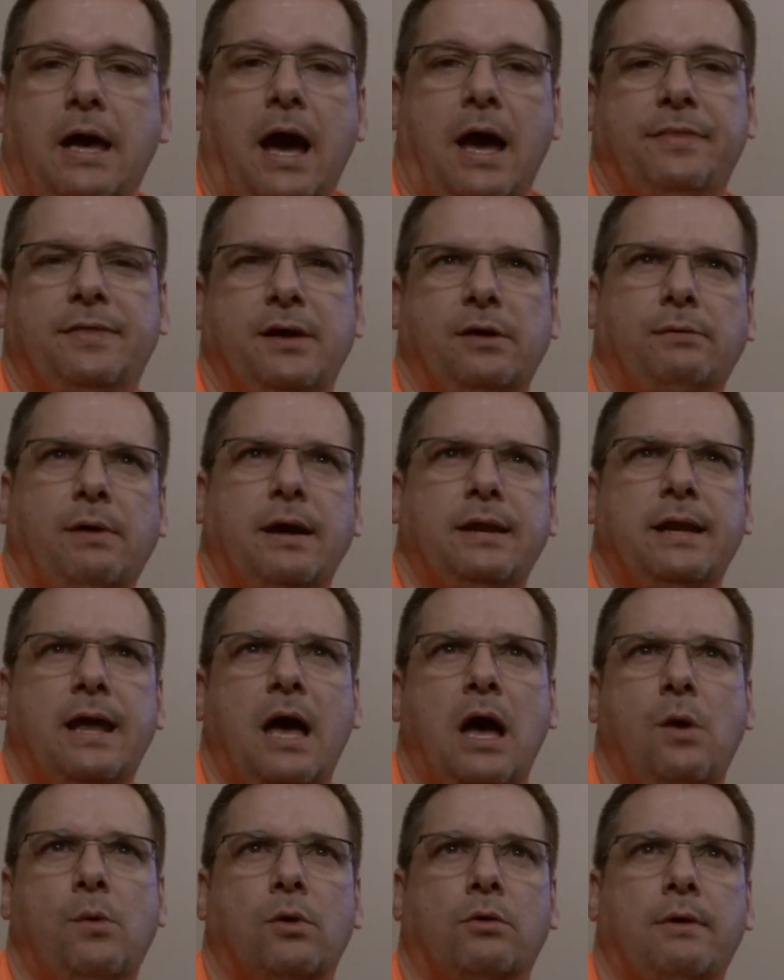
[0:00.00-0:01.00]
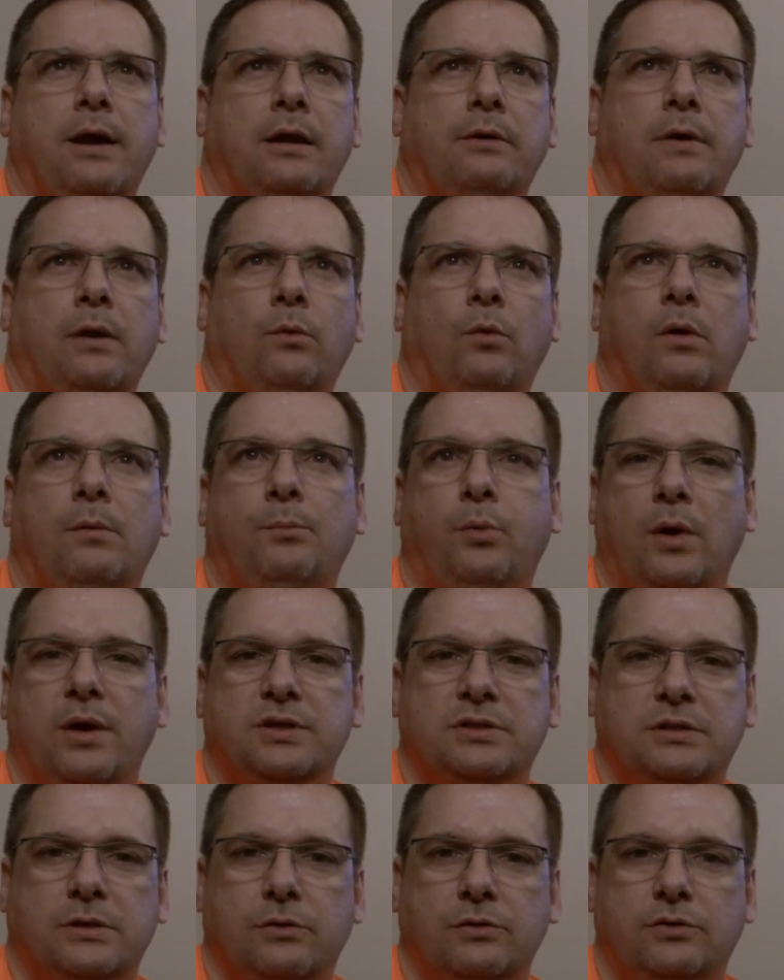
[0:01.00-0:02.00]
I think right now we're right around
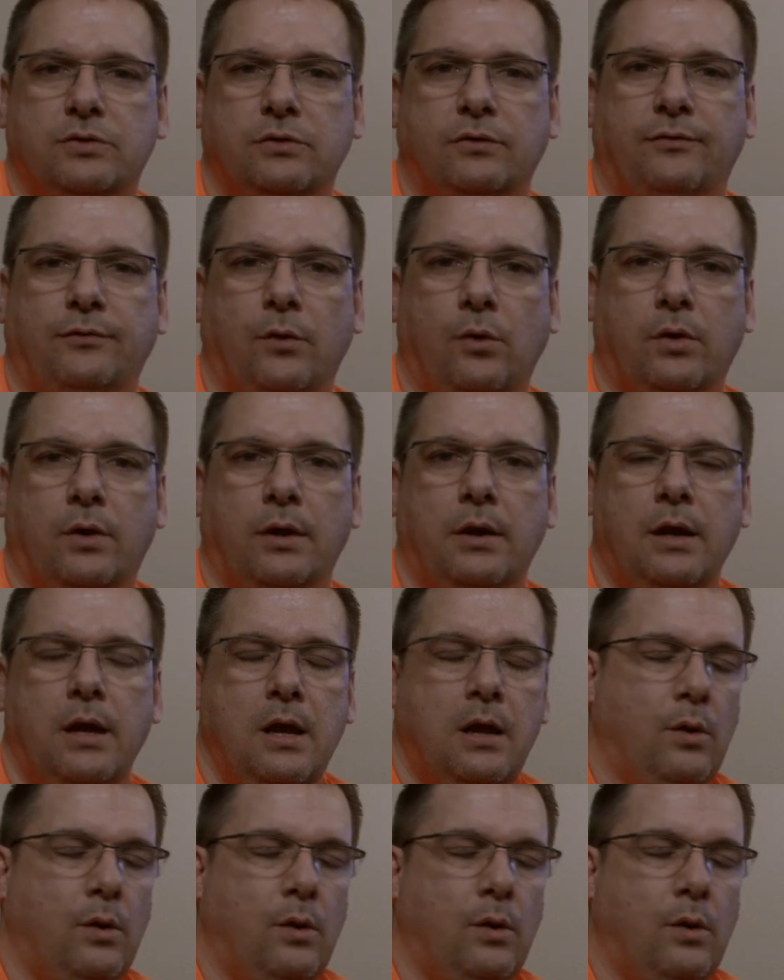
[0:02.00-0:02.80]
1.024,